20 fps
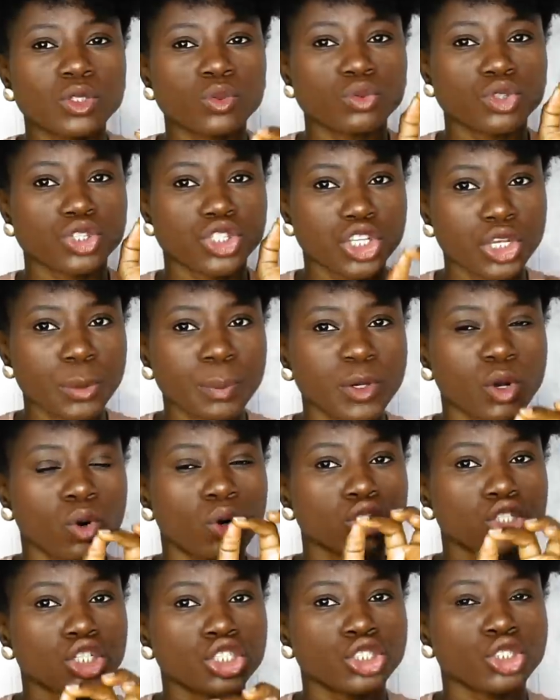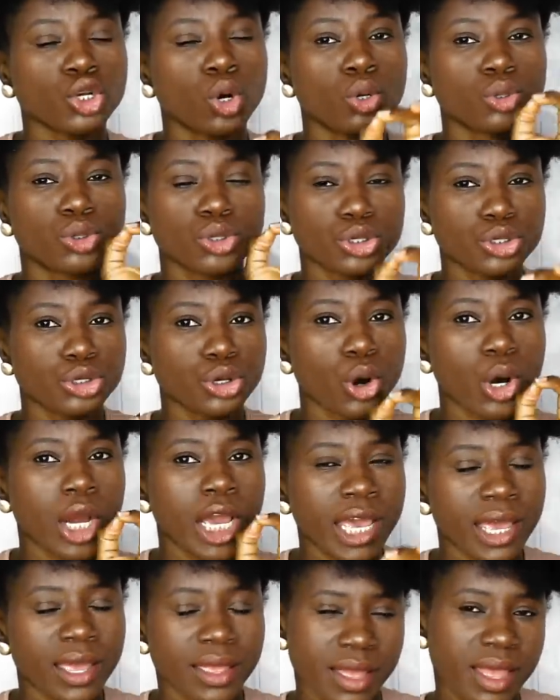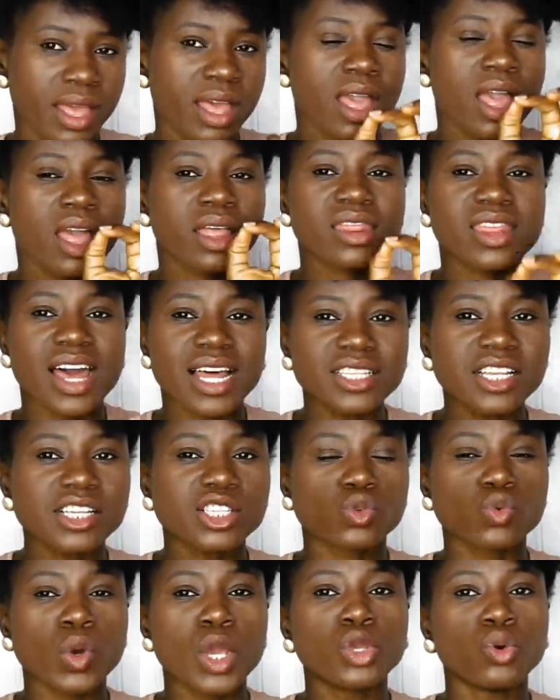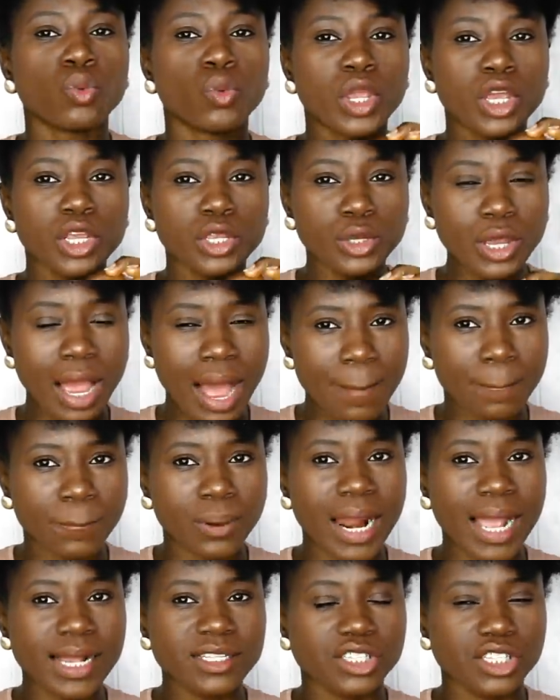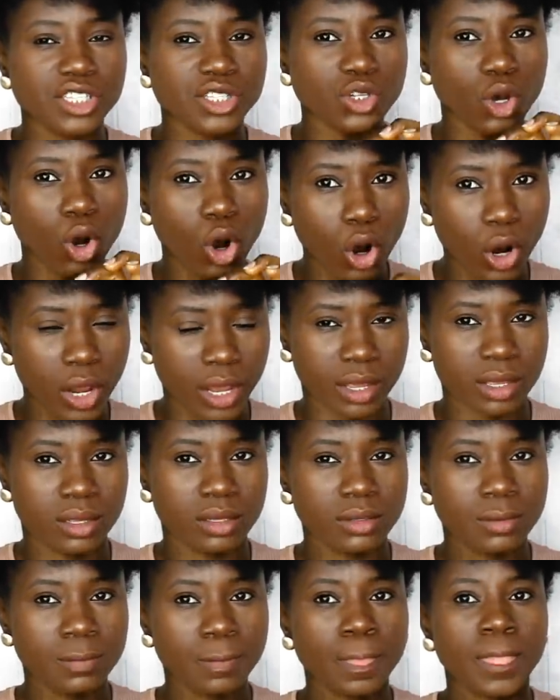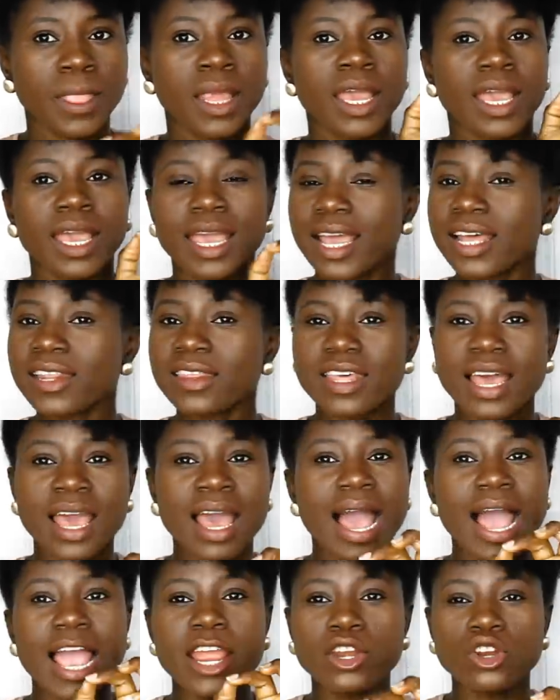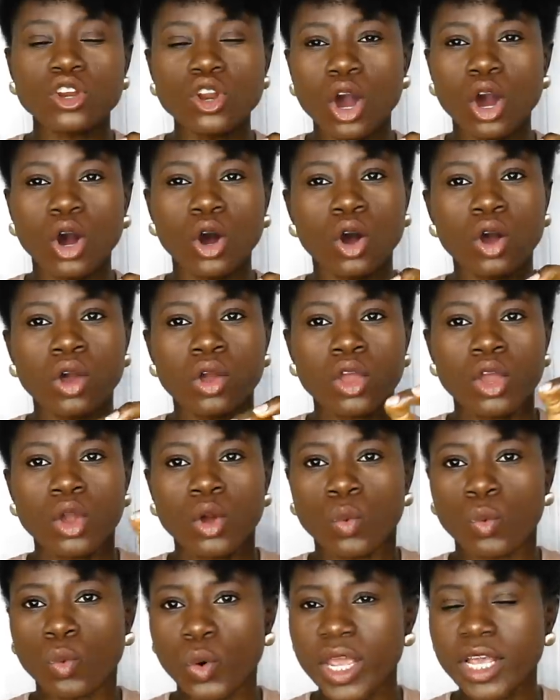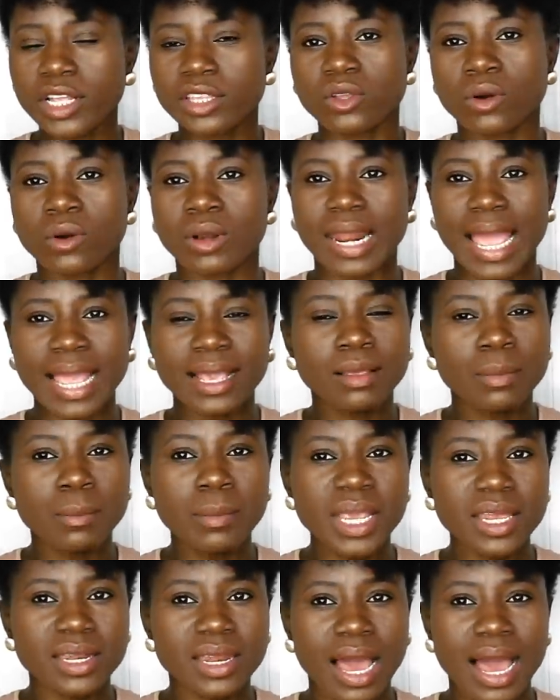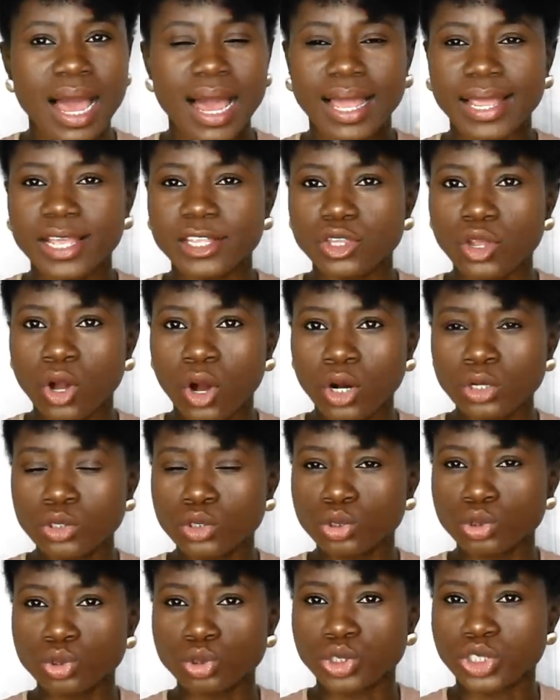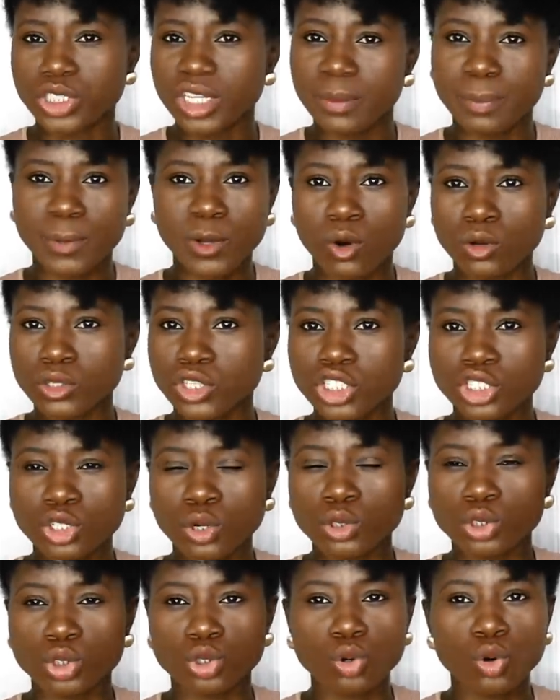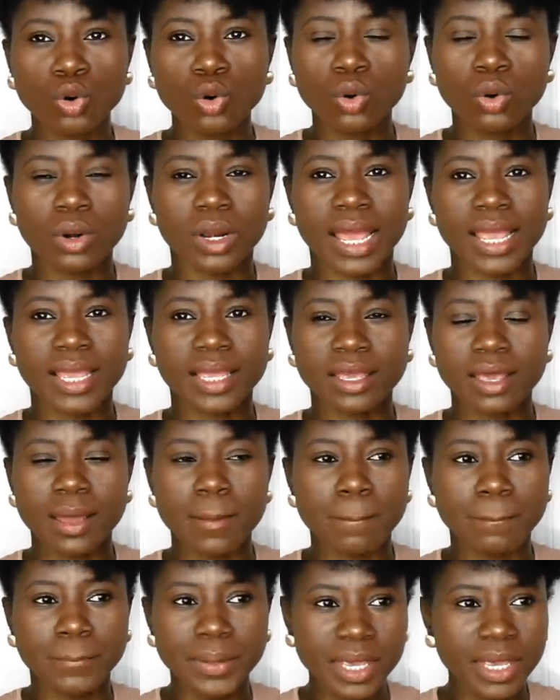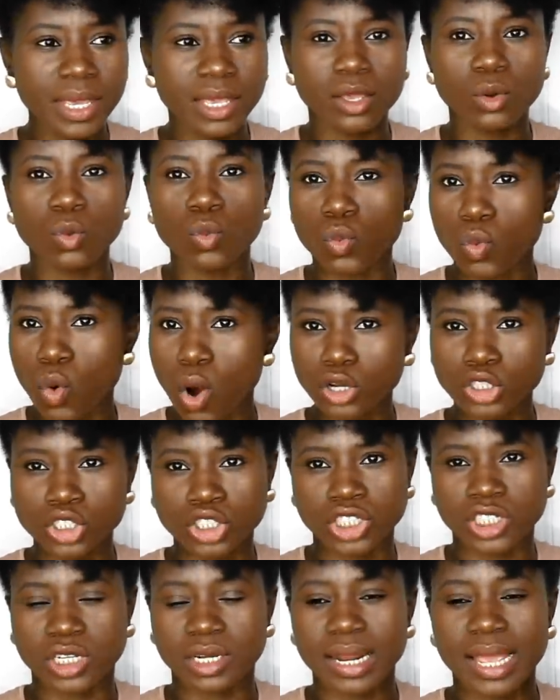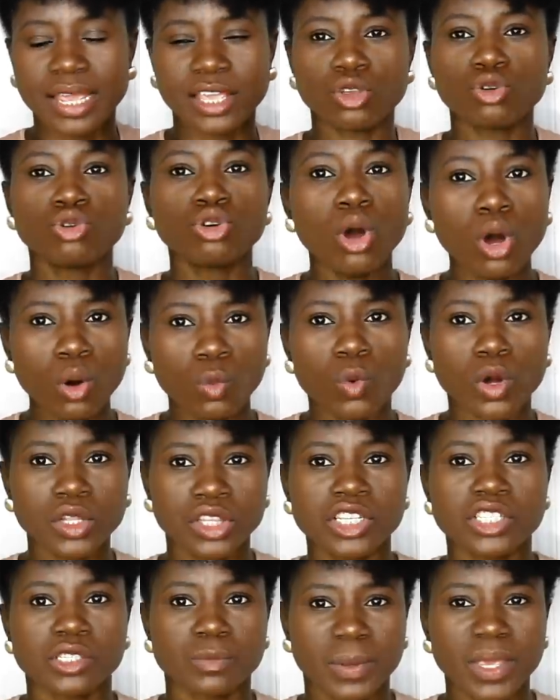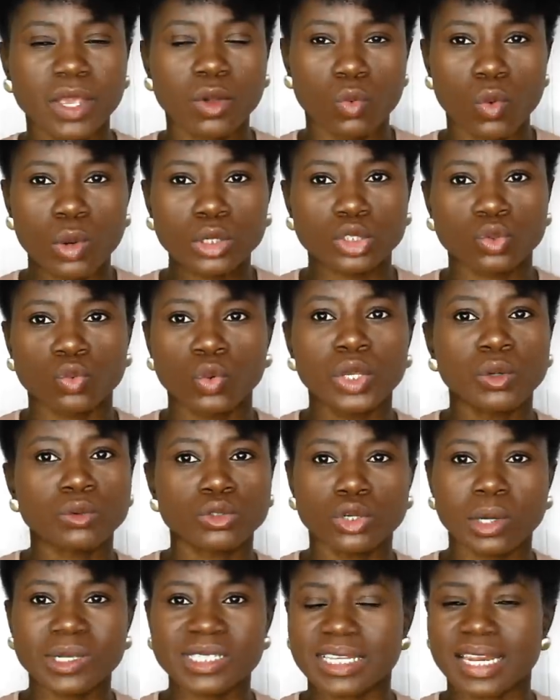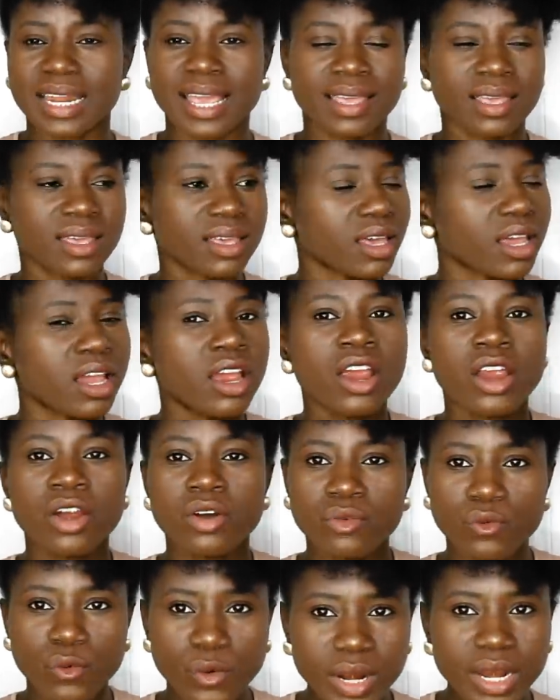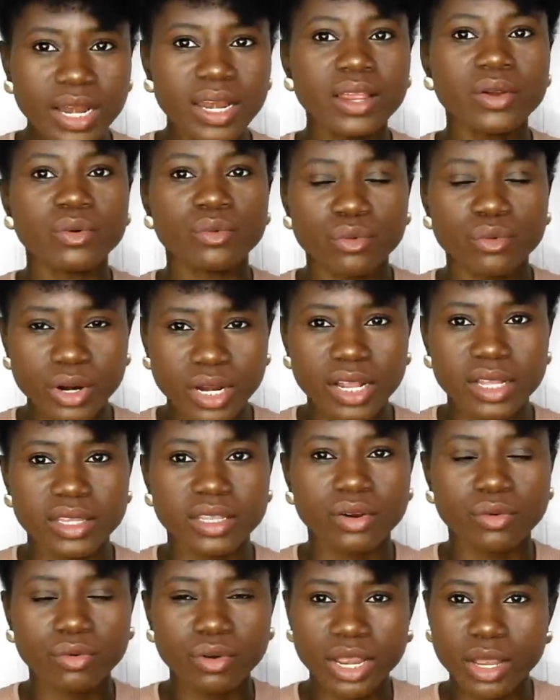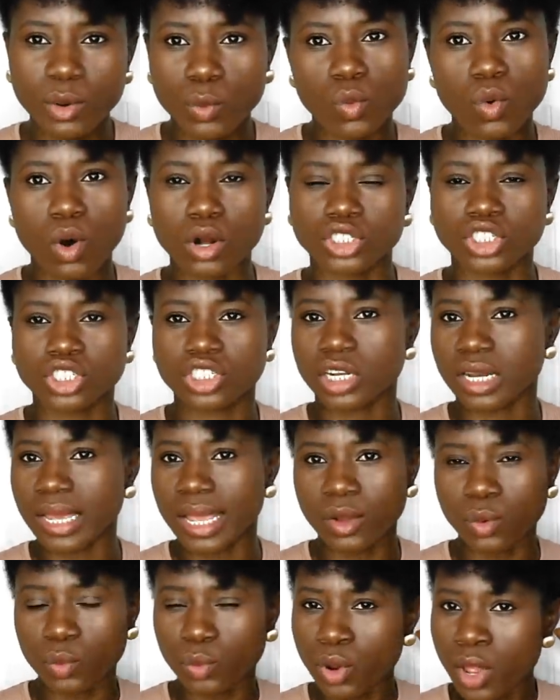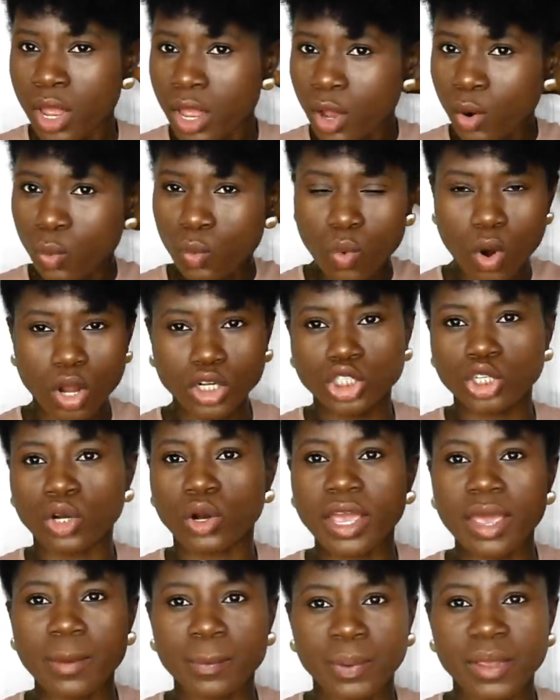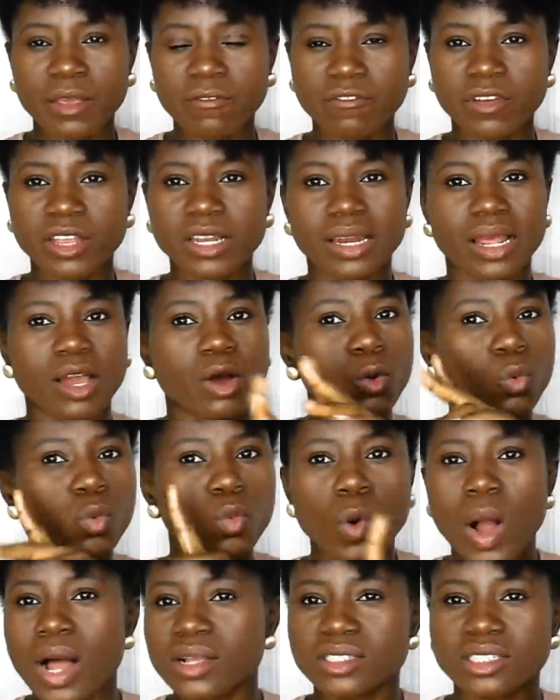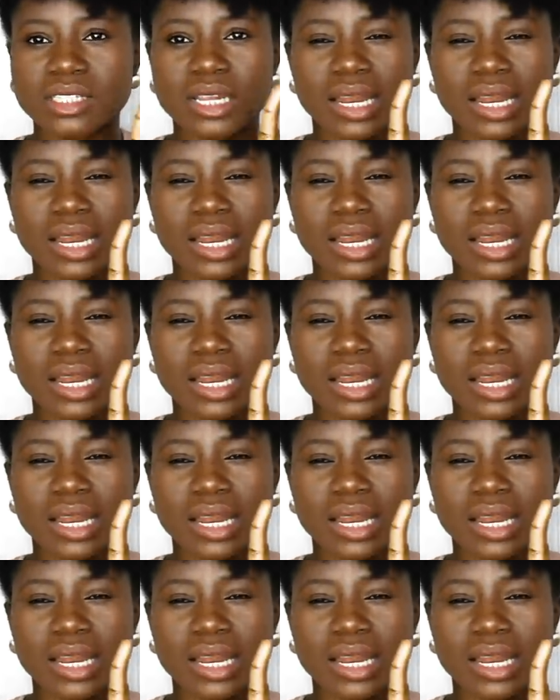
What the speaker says: to deep condition your hair, that is when you will apply this oil. And I know we don't, like me now, I don't deep condition, do like a big washing. Like, you know what is big washing? When you just like really the real washing, like wash your hair perfectly. Like once,